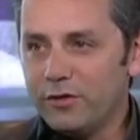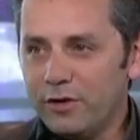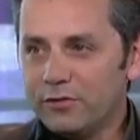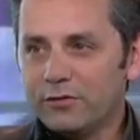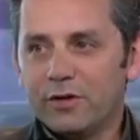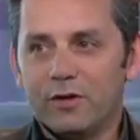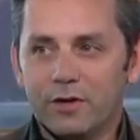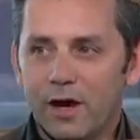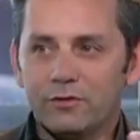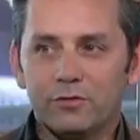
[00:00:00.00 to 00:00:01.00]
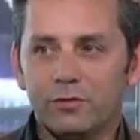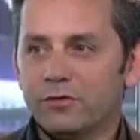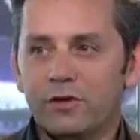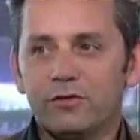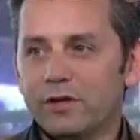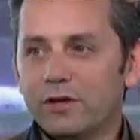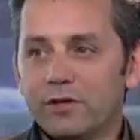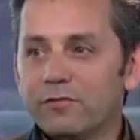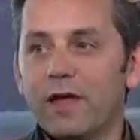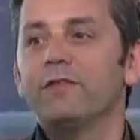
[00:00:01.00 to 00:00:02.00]
There's the guys who essentially
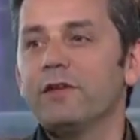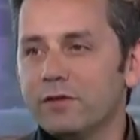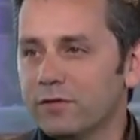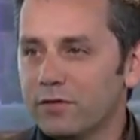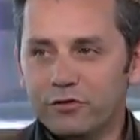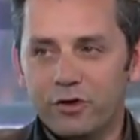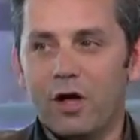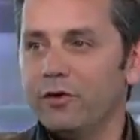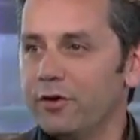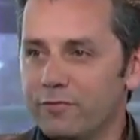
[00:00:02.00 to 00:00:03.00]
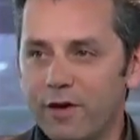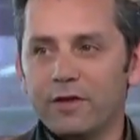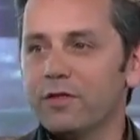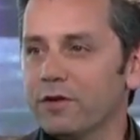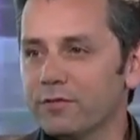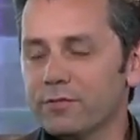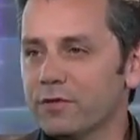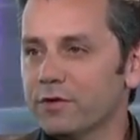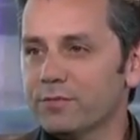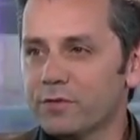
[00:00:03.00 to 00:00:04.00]
invented the genre and invented
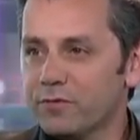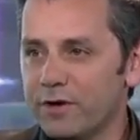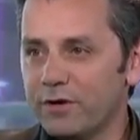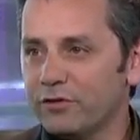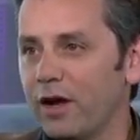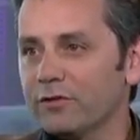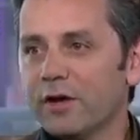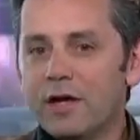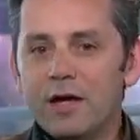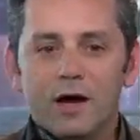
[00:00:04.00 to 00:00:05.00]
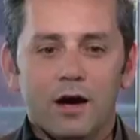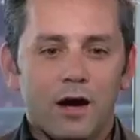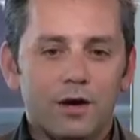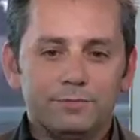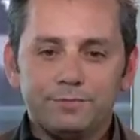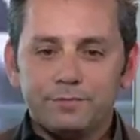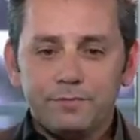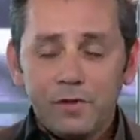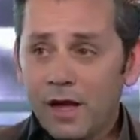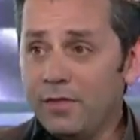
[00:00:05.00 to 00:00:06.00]
the franchise.
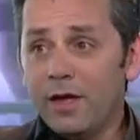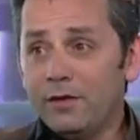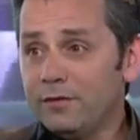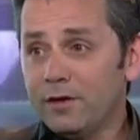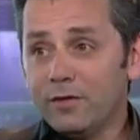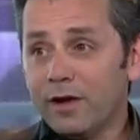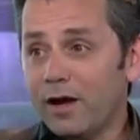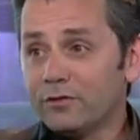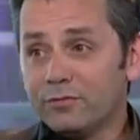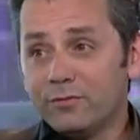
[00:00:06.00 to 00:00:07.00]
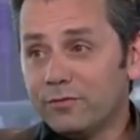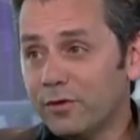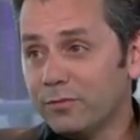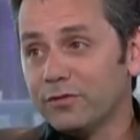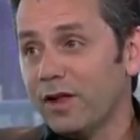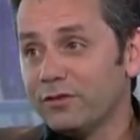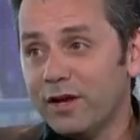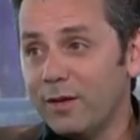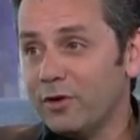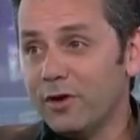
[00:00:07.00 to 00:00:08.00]
And then, the guys from
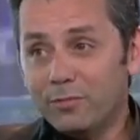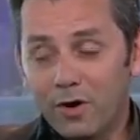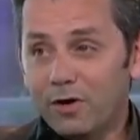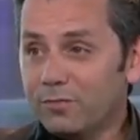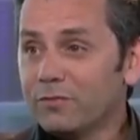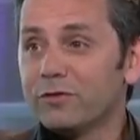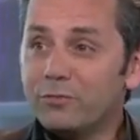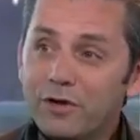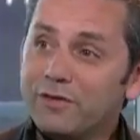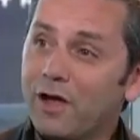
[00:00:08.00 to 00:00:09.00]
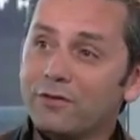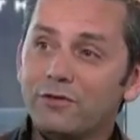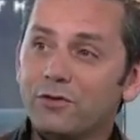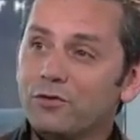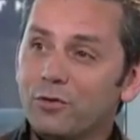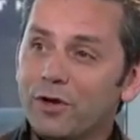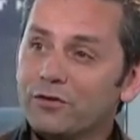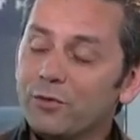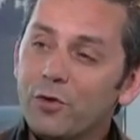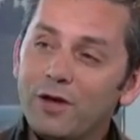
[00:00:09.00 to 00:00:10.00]
Sledgehammer are some pretty talented dudes who are bringing
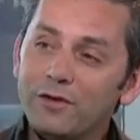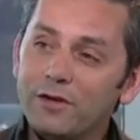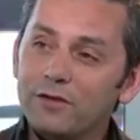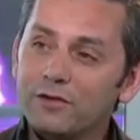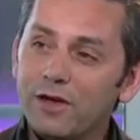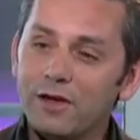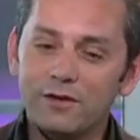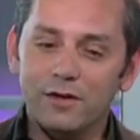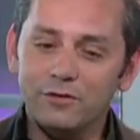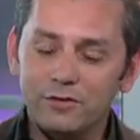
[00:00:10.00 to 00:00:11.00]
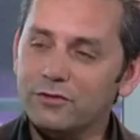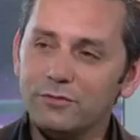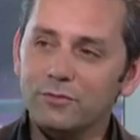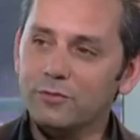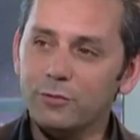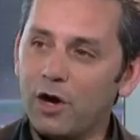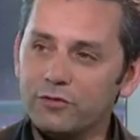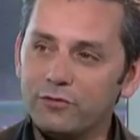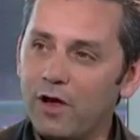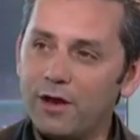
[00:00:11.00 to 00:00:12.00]
some new ideas, and it's just
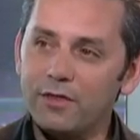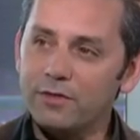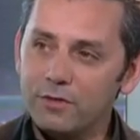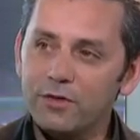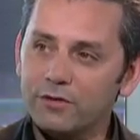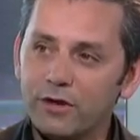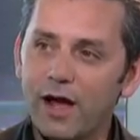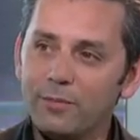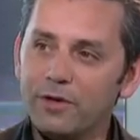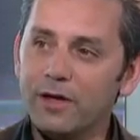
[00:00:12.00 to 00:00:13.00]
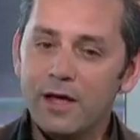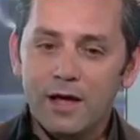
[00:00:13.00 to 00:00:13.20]
sparks are flying and good things are happening.